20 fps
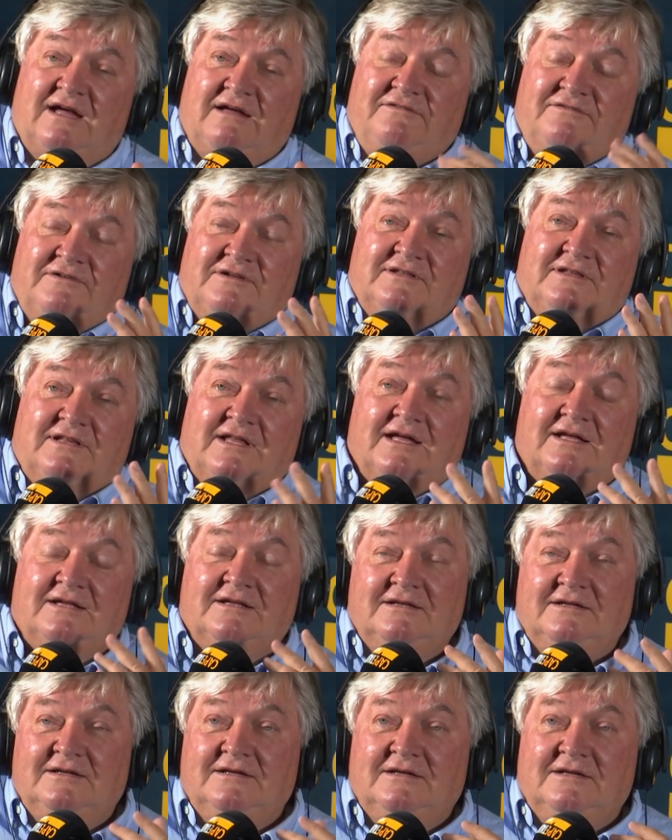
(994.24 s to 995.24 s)
I felt
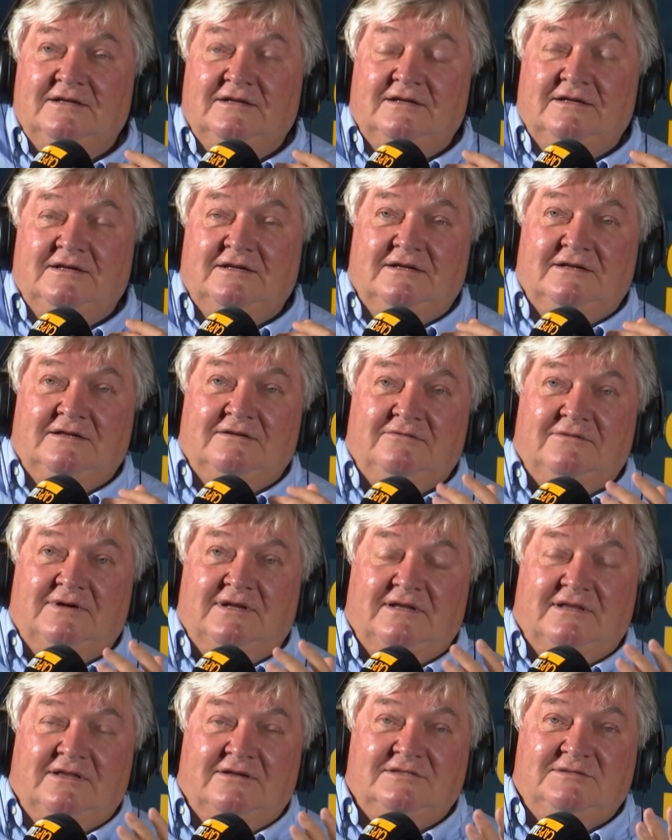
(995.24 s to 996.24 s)
like
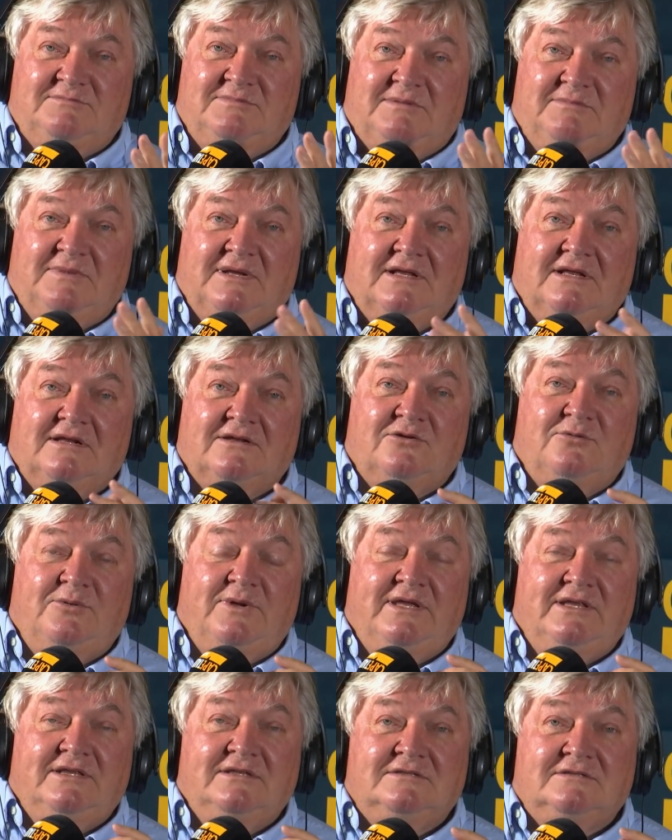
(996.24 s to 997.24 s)
one of those biblical
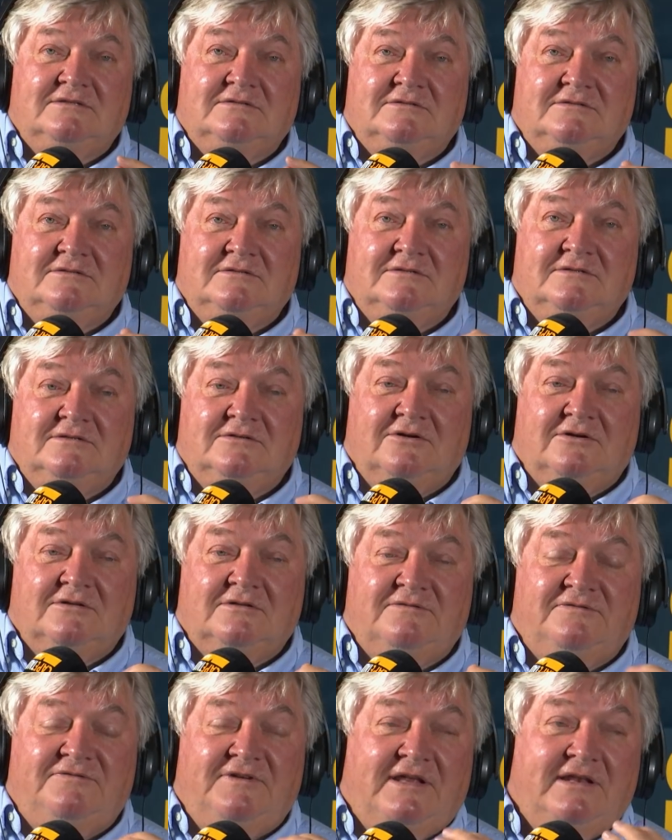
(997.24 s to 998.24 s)
queens who
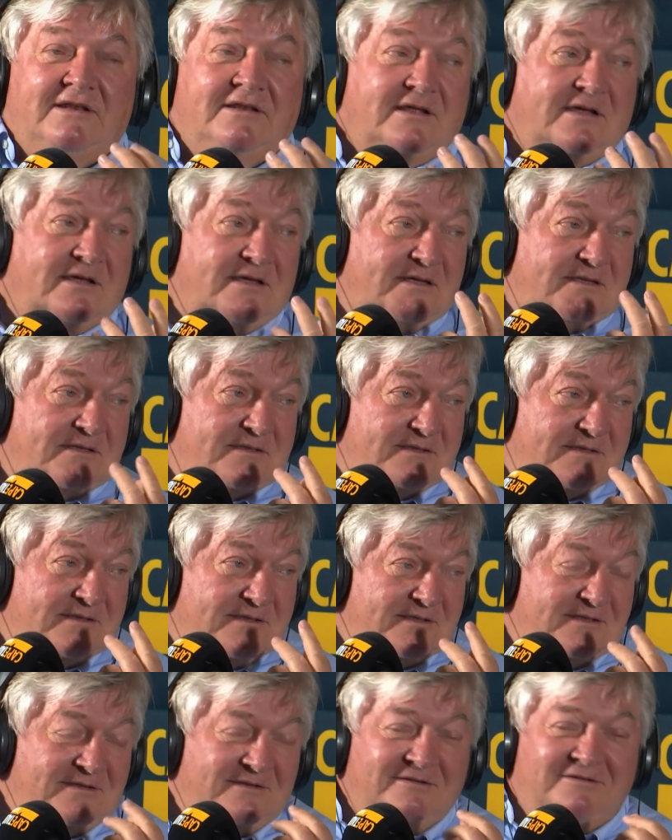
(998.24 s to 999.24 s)
got
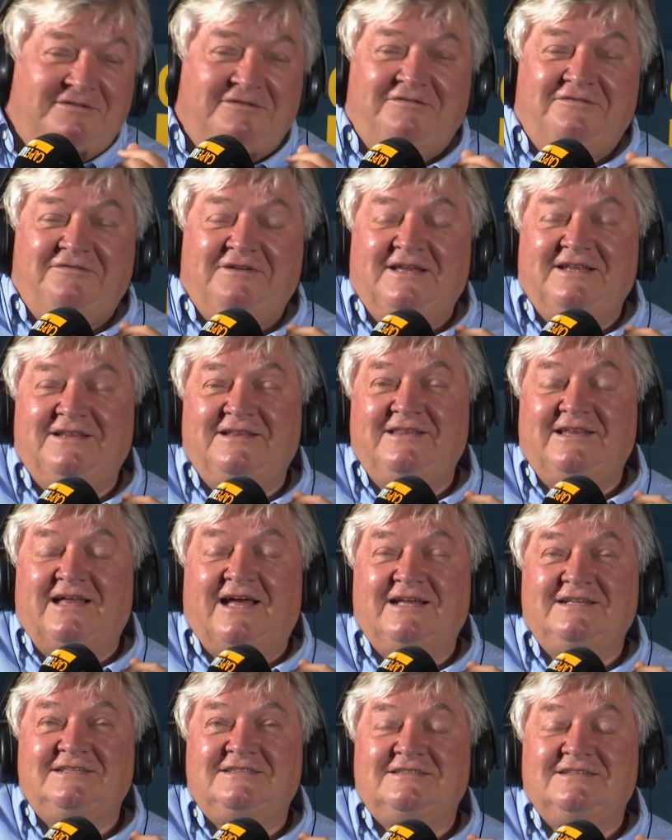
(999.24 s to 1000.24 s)
fed
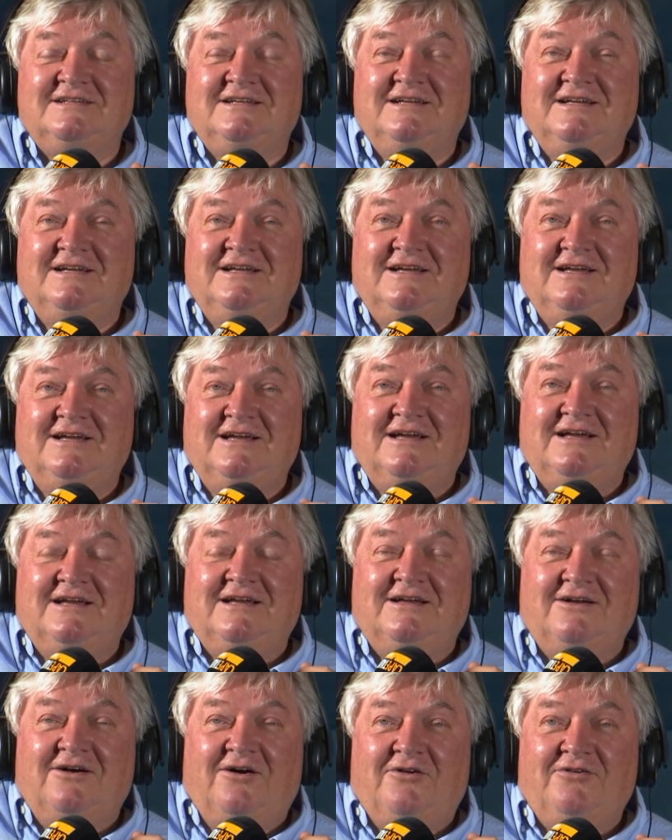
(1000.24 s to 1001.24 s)
nice
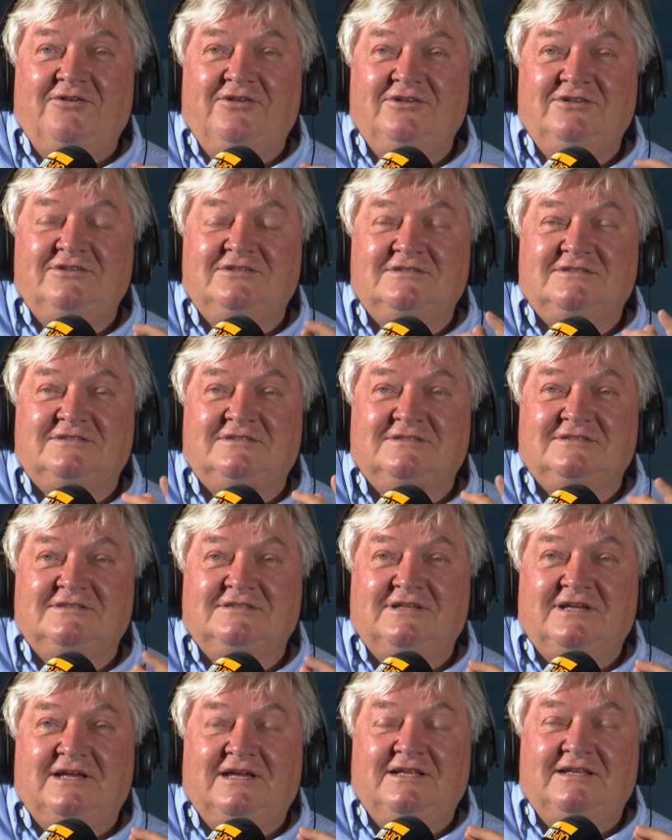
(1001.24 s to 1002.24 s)
oranges
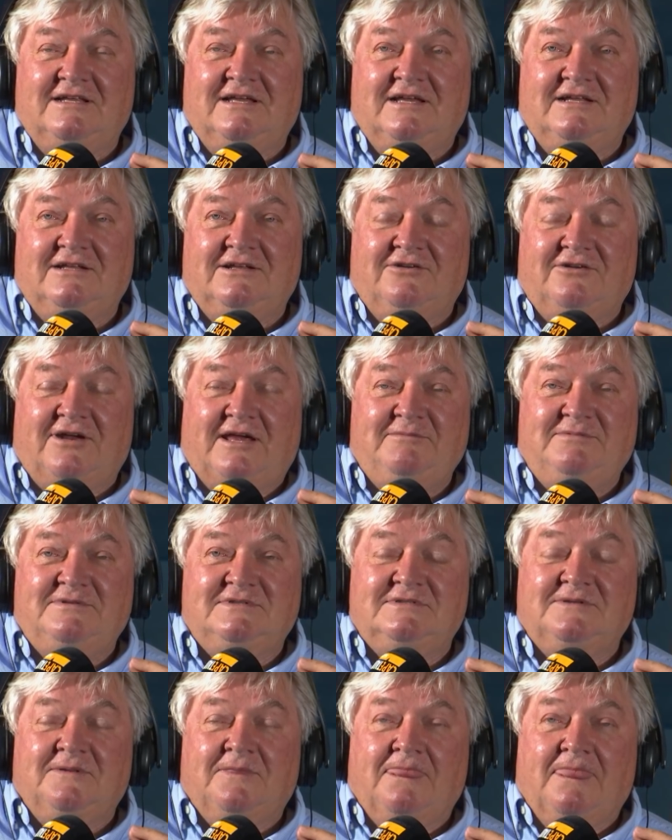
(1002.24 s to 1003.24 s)
and
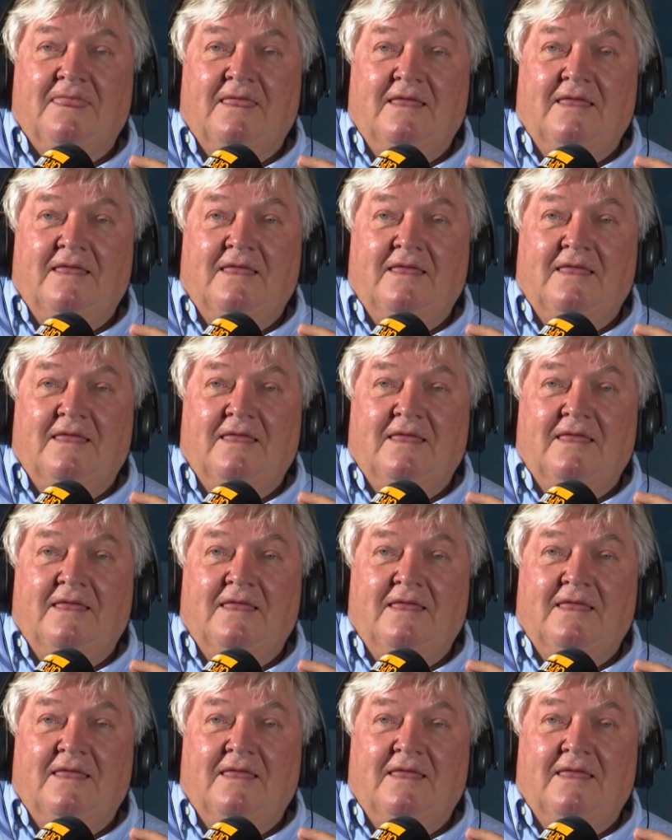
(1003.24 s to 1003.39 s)
grapes.